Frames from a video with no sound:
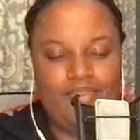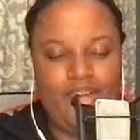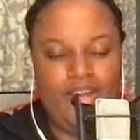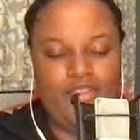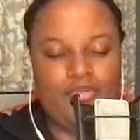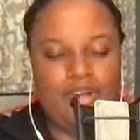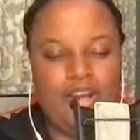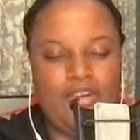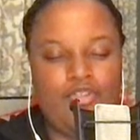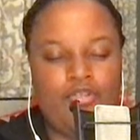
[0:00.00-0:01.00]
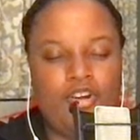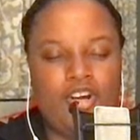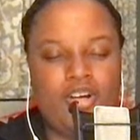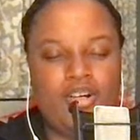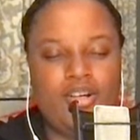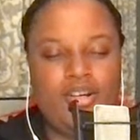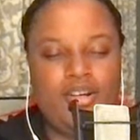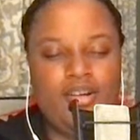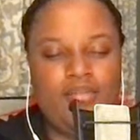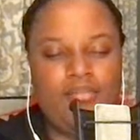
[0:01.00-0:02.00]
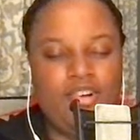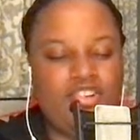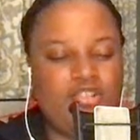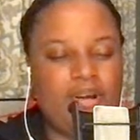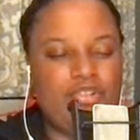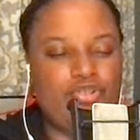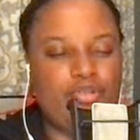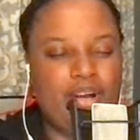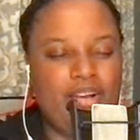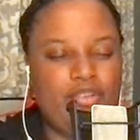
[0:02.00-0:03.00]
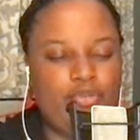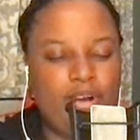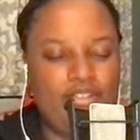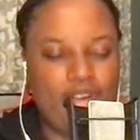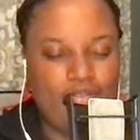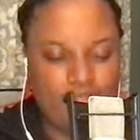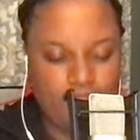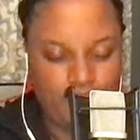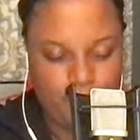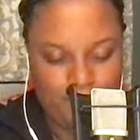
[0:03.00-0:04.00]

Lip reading: And we get into our Mercury retrograde on the 27th.